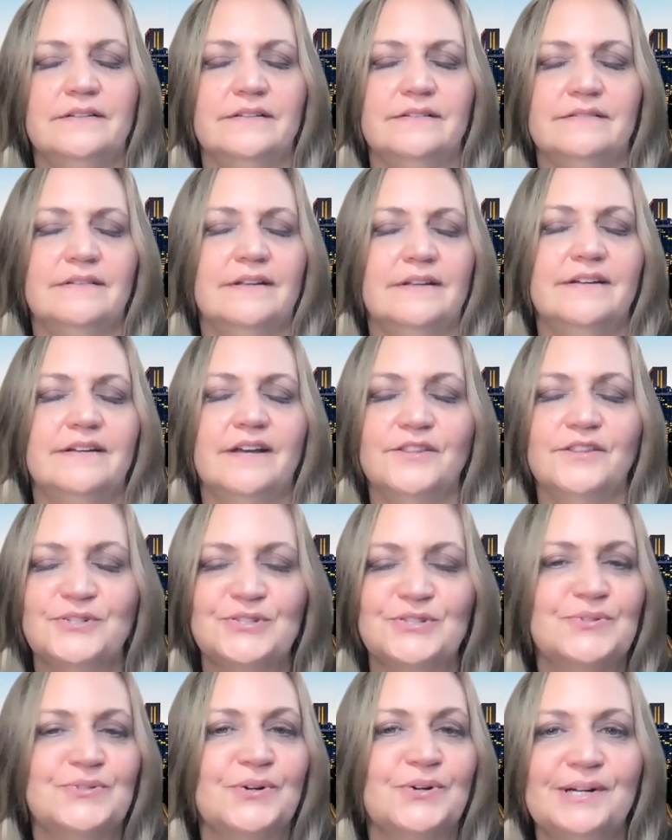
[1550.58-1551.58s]
another
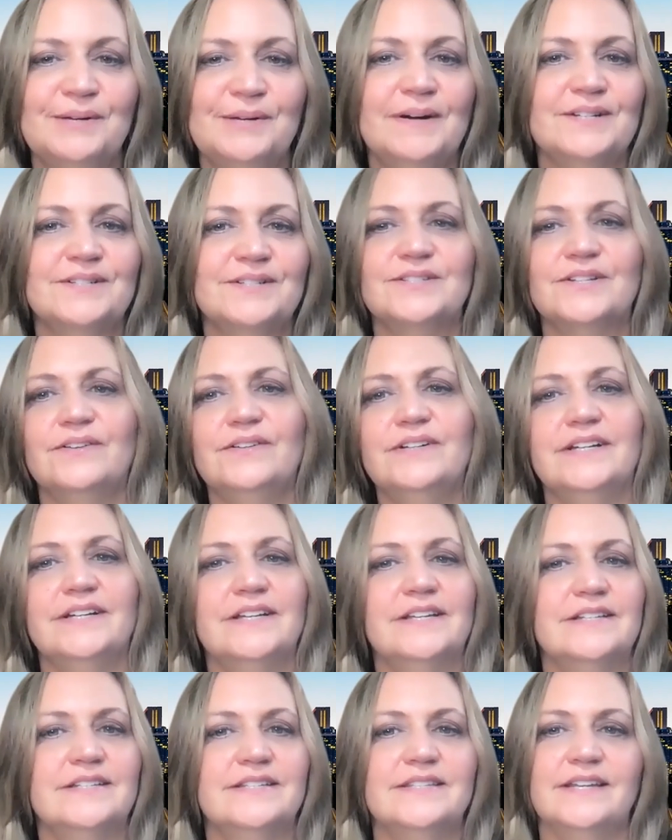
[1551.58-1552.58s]
story about
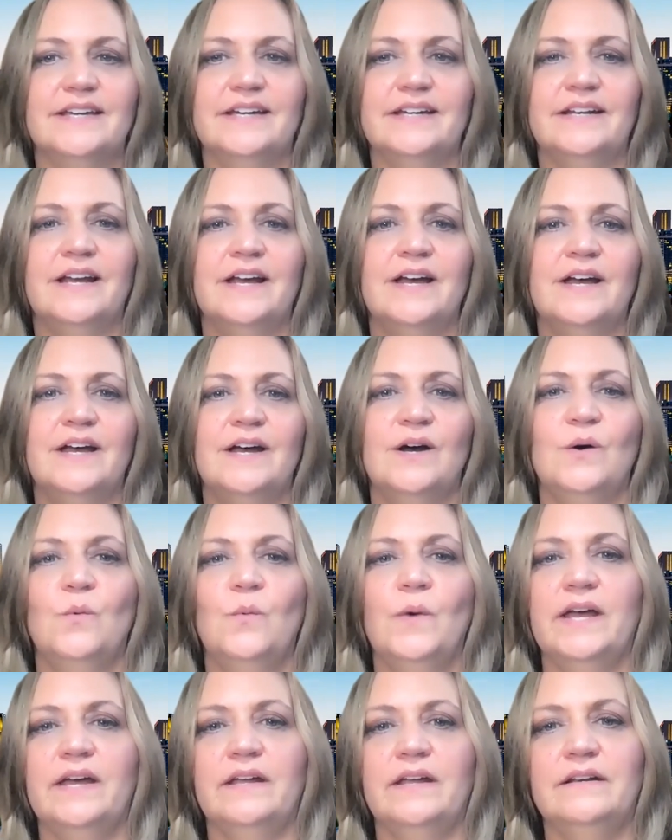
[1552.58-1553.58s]
Estonia is that
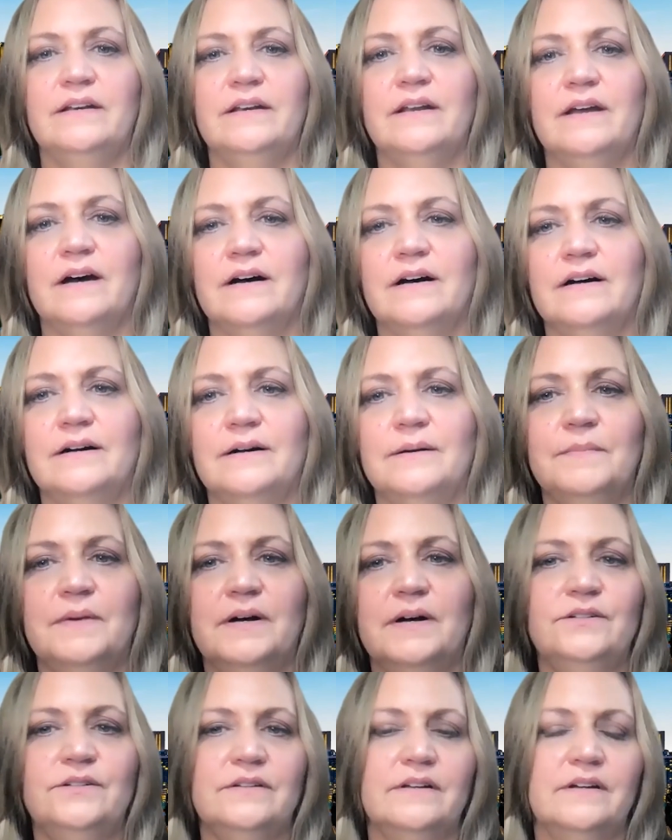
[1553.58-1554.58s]
when
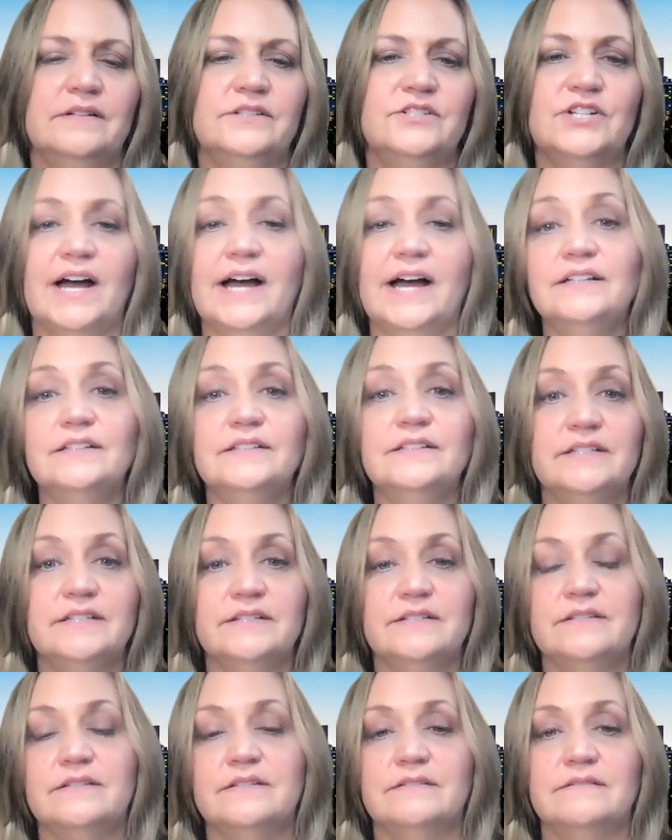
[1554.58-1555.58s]
a child
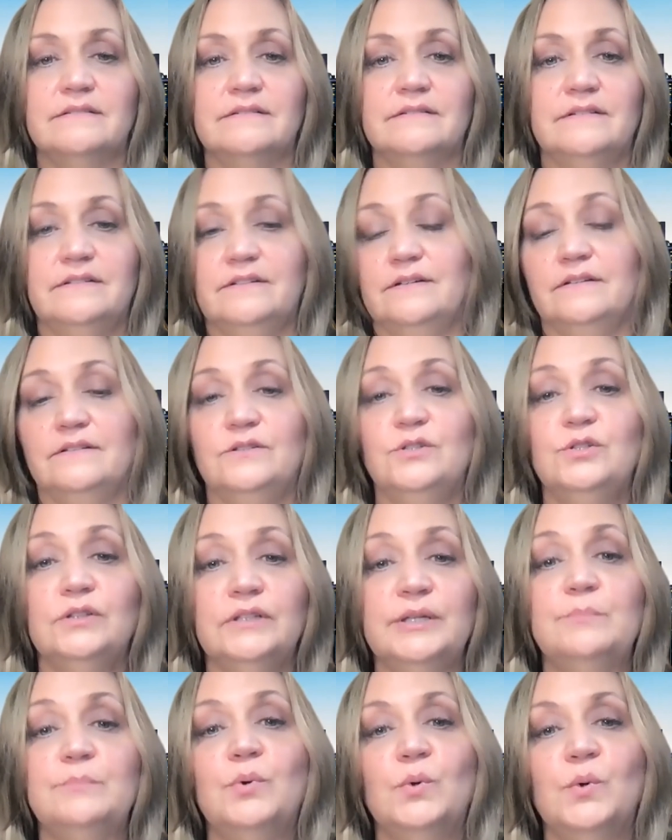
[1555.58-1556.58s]
is
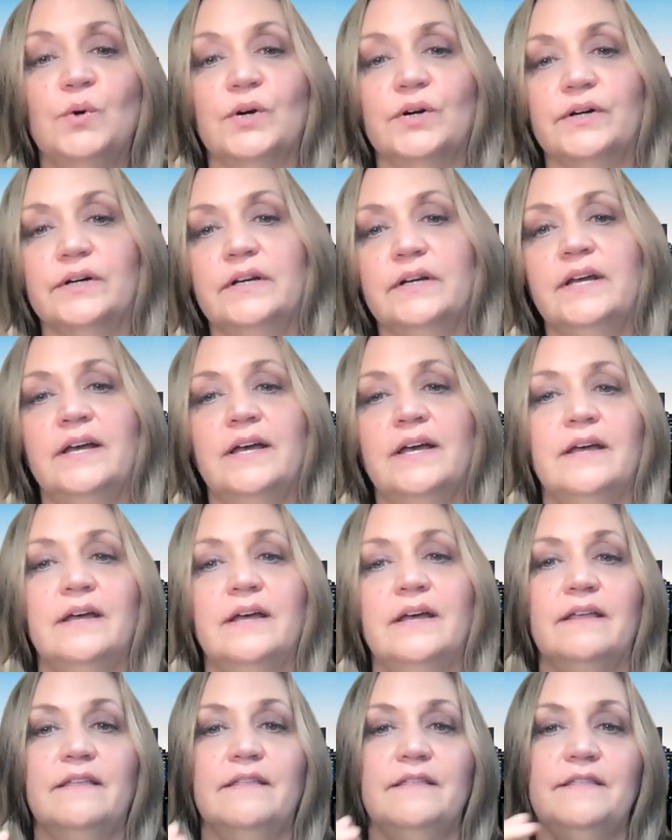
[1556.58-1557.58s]
newly born,
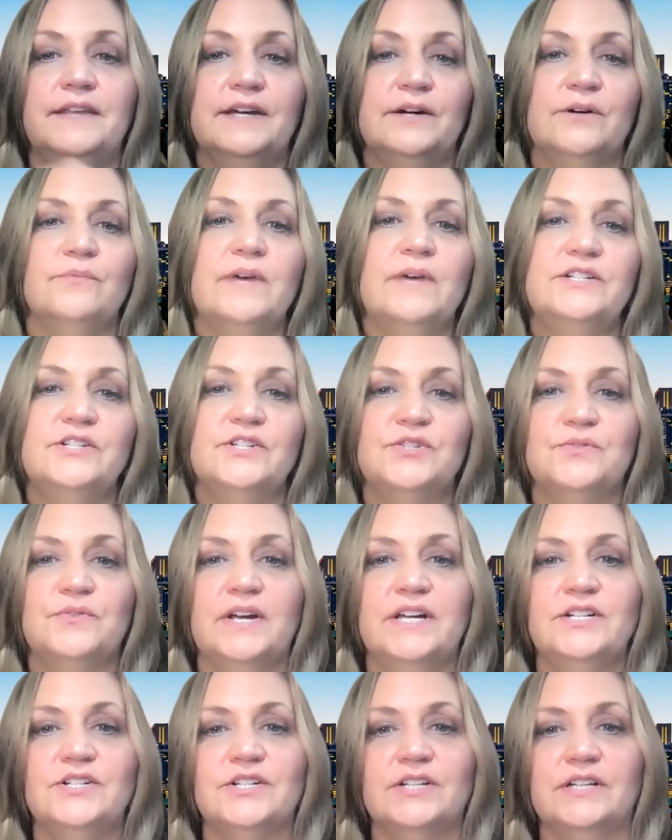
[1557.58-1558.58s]
their
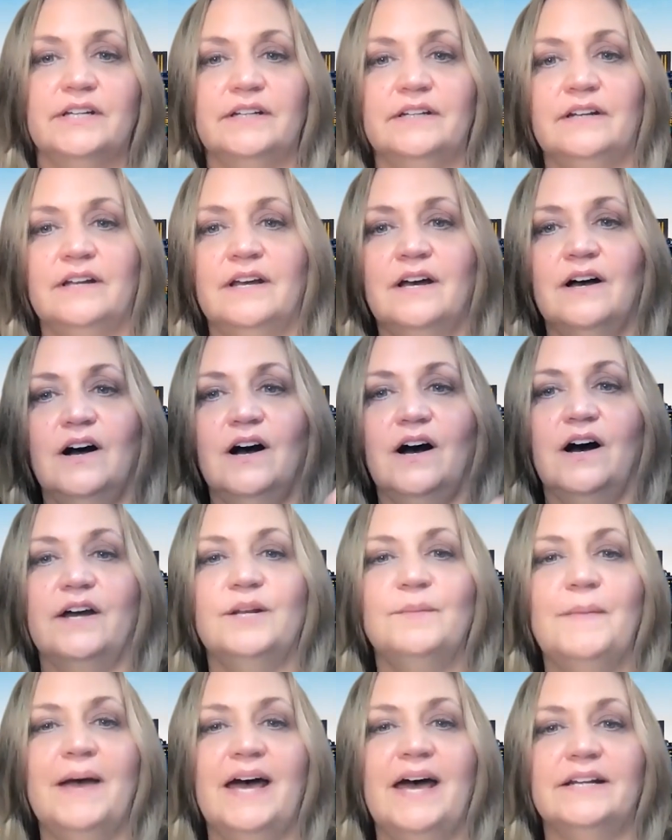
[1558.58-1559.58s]
registration
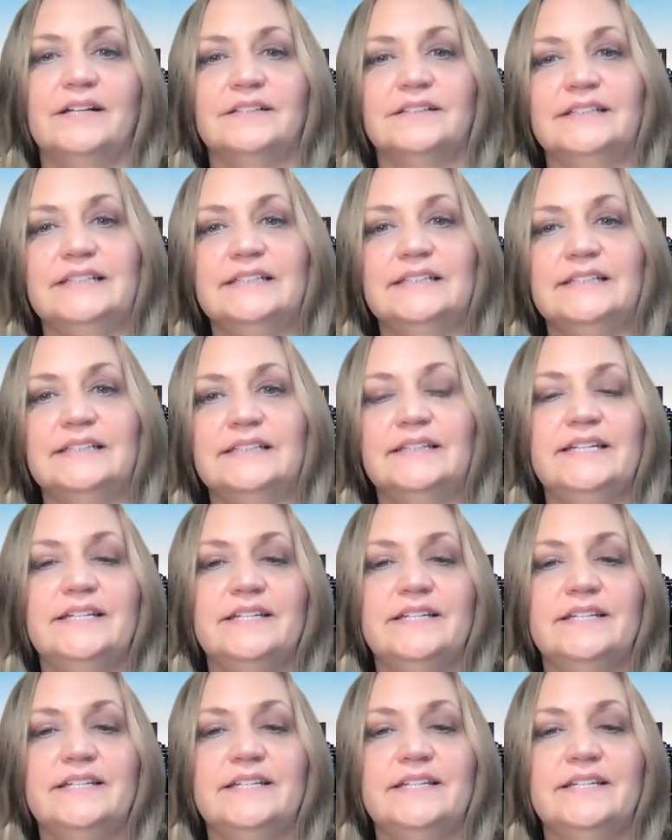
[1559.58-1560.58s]
automatically
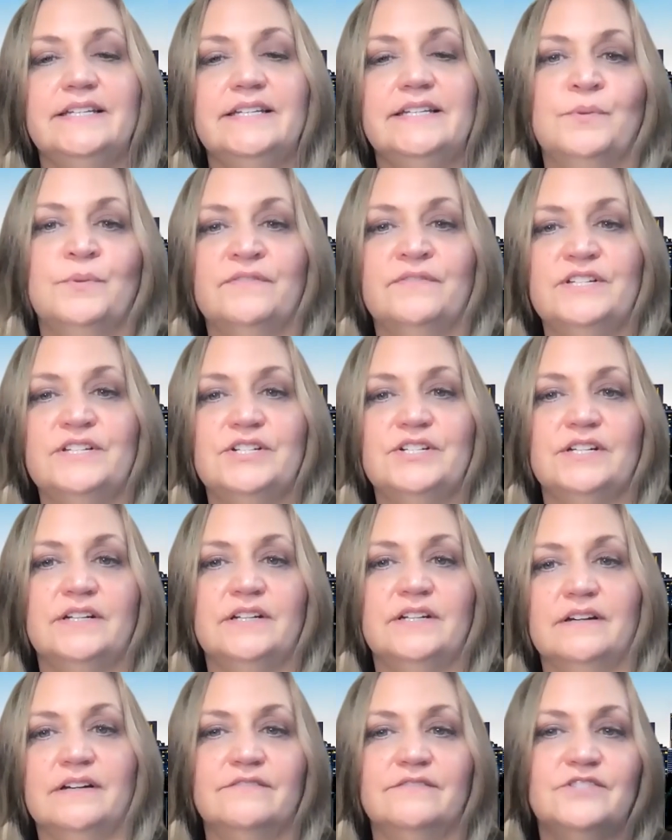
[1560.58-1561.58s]
leads to the provision
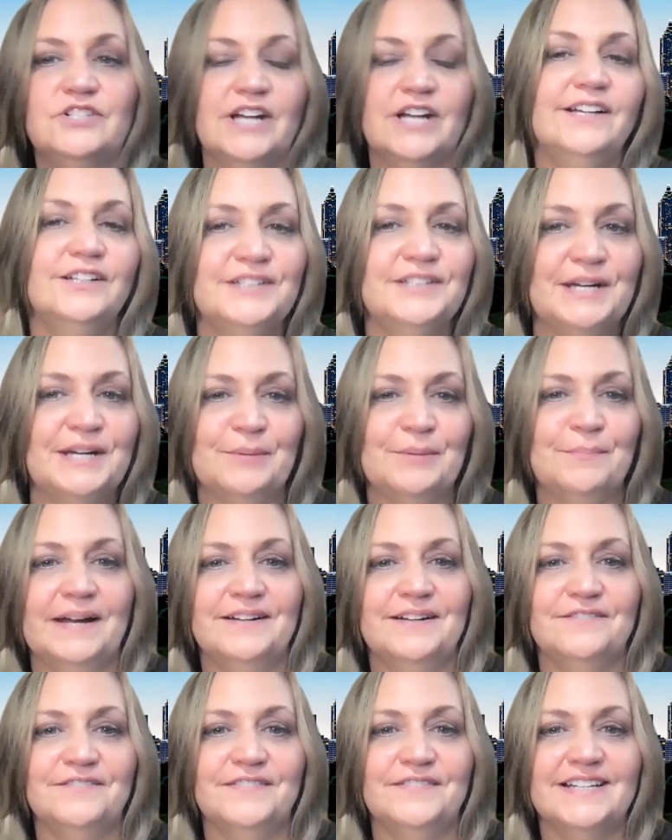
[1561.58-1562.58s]
of childcare
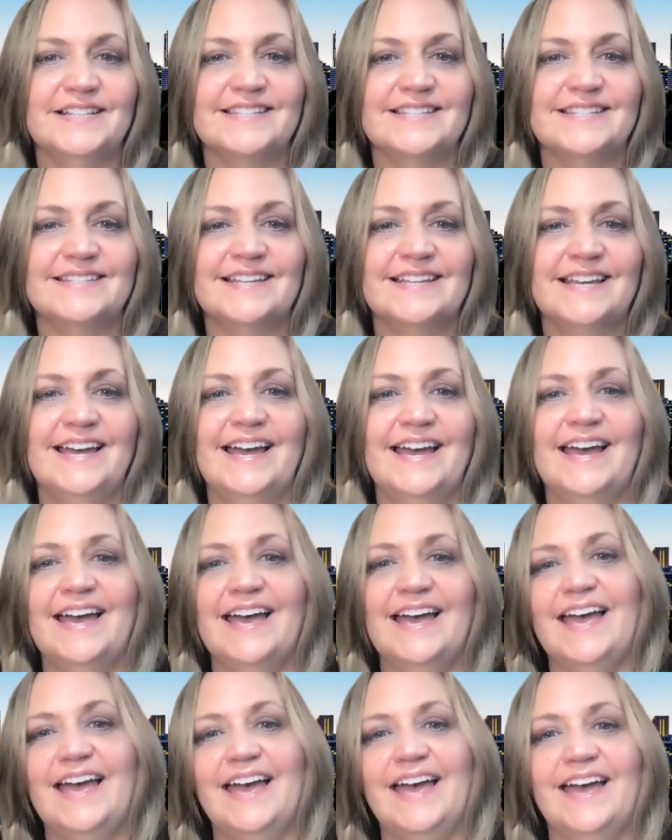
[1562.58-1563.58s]
benefits,
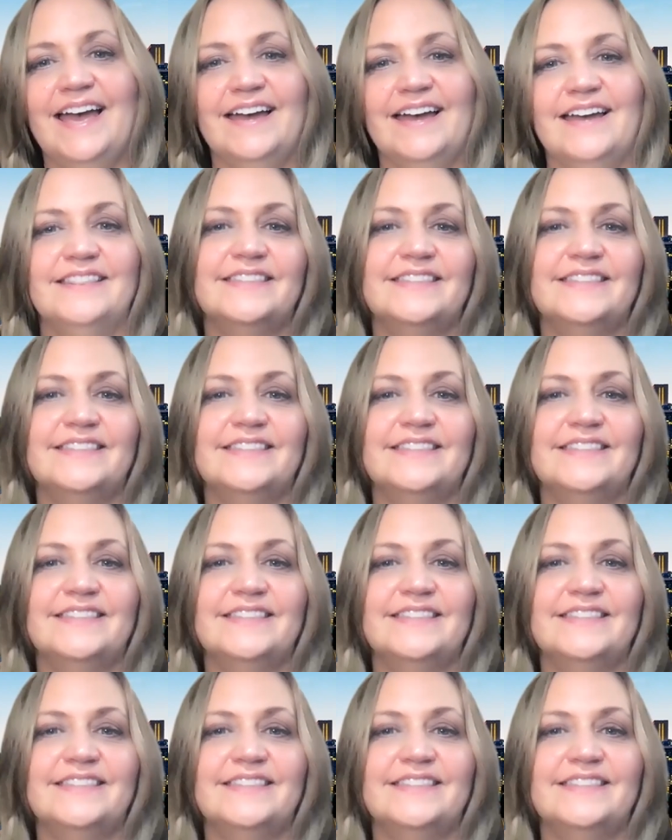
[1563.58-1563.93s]
and the